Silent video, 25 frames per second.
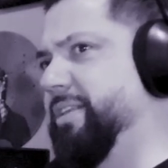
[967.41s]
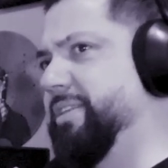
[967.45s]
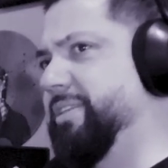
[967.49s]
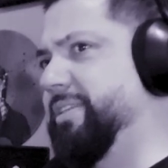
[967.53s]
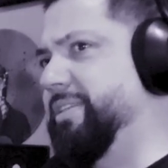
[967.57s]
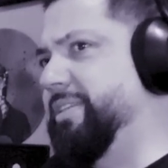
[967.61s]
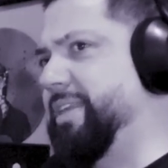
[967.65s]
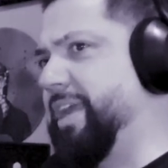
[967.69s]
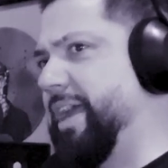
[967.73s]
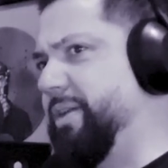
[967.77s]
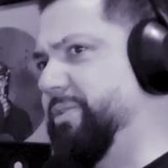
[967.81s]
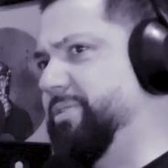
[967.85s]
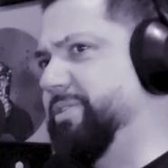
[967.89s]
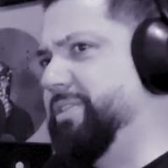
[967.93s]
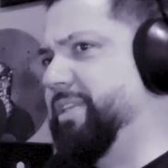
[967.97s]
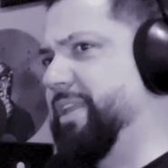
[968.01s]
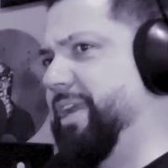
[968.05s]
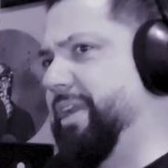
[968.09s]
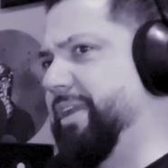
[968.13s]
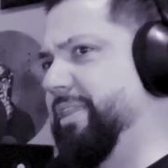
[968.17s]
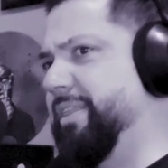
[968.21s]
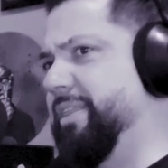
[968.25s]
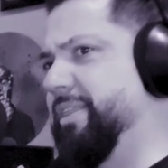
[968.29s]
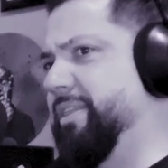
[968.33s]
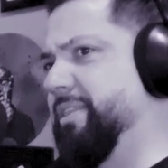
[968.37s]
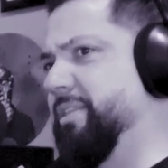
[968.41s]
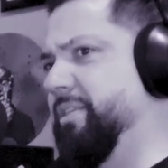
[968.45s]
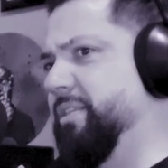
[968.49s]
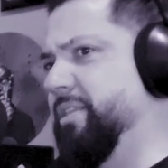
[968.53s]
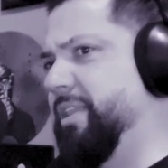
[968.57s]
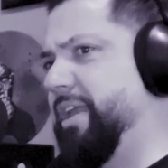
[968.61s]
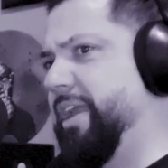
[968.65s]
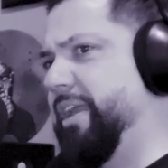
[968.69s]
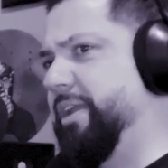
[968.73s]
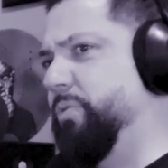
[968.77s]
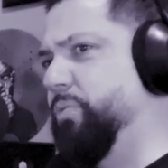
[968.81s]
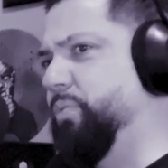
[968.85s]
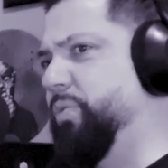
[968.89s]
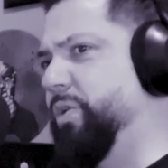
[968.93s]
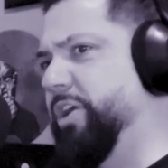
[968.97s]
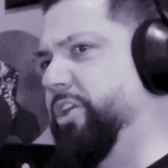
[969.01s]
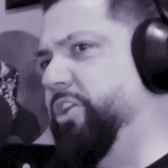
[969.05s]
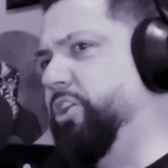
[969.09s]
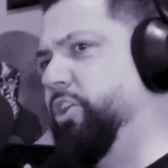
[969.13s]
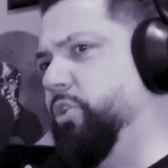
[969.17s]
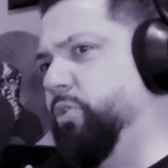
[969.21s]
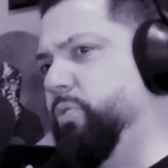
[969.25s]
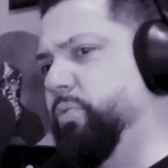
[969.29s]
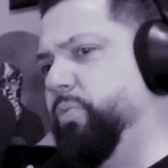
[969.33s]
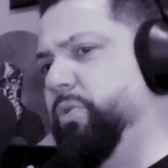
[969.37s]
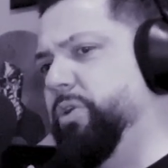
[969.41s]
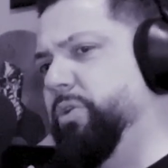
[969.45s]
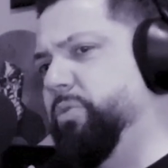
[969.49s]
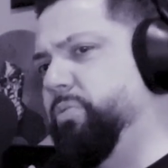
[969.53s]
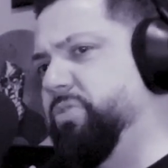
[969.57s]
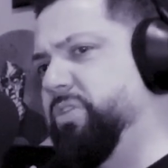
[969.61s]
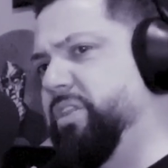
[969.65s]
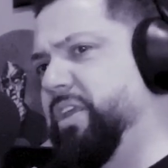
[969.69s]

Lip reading: It sounds like what you would